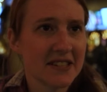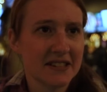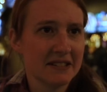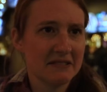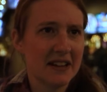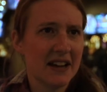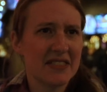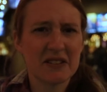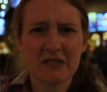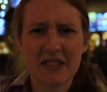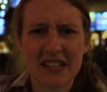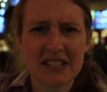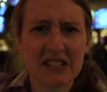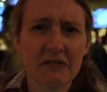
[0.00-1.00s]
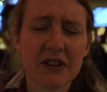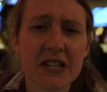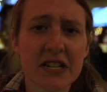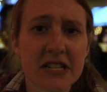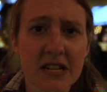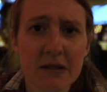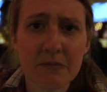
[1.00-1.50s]
I think with like
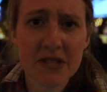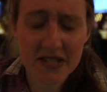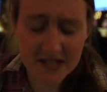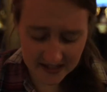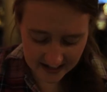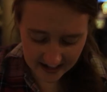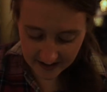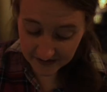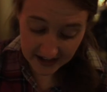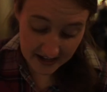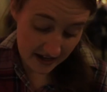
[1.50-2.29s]
different dips and stuff.